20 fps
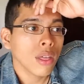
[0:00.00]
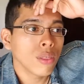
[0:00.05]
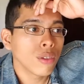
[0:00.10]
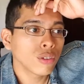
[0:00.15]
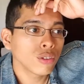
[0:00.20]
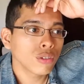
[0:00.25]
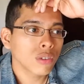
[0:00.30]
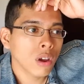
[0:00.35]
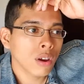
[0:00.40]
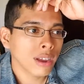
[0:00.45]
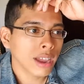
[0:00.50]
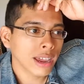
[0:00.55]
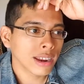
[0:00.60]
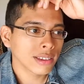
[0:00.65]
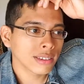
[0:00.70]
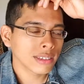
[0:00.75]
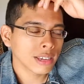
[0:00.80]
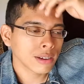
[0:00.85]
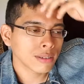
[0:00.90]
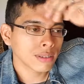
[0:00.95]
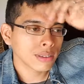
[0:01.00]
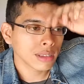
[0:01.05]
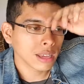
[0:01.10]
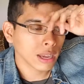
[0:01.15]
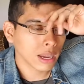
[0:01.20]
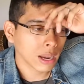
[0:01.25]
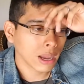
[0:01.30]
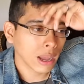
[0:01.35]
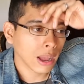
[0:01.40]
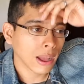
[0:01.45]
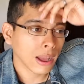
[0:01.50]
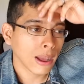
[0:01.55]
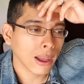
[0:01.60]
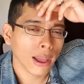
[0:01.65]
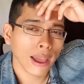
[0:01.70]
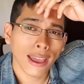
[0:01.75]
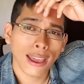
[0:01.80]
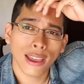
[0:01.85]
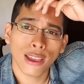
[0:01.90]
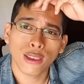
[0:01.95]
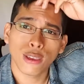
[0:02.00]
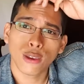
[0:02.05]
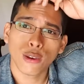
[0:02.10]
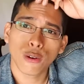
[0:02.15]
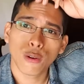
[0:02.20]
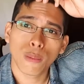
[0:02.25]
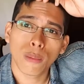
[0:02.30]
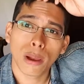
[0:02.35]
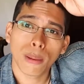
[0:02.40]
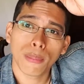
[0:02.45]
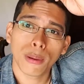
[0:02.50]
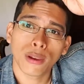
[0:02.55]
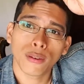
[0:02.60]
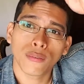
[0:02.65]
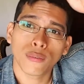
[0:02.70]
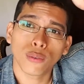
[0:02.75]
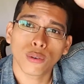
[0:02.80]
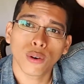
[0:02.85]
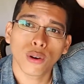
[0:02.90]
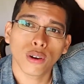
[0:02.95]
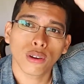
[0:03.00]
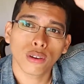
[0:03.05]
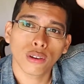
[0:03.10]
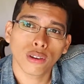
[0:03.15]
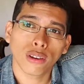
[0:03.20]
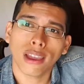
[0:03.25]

This song kind of sounds like Hey You by Pink Floyd.